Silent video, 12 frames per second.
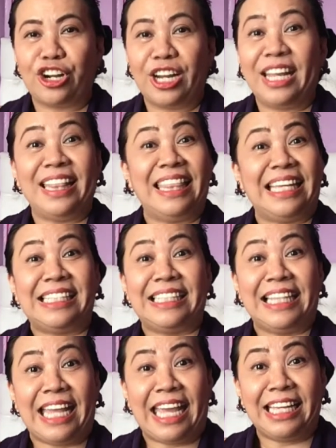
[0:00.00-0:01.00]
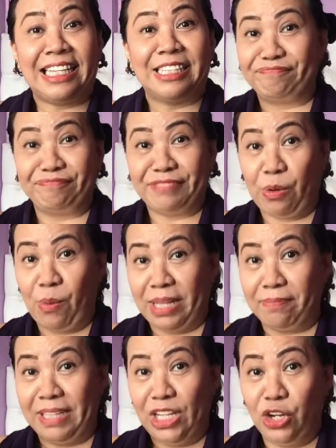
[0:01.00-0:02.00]
in this link, the one
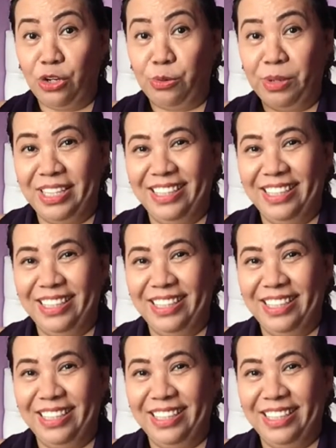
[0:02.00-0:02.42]
below.